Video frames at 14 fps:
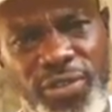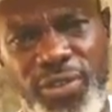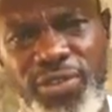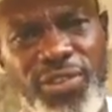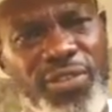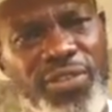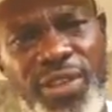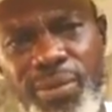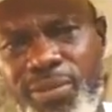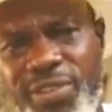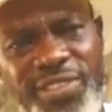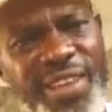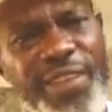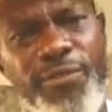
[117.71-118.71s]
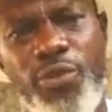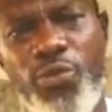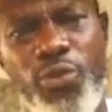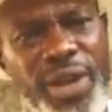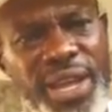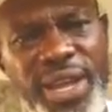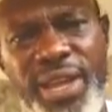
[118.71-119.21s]
Your system just have a
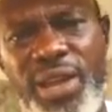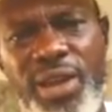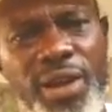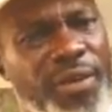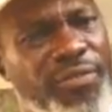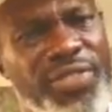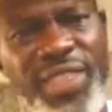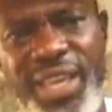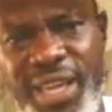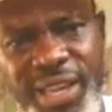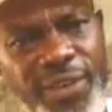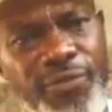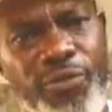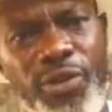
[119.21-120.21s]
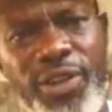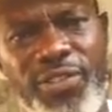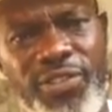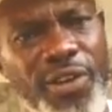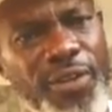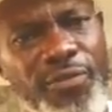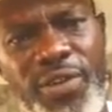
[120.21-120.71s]
way of thinking for itself,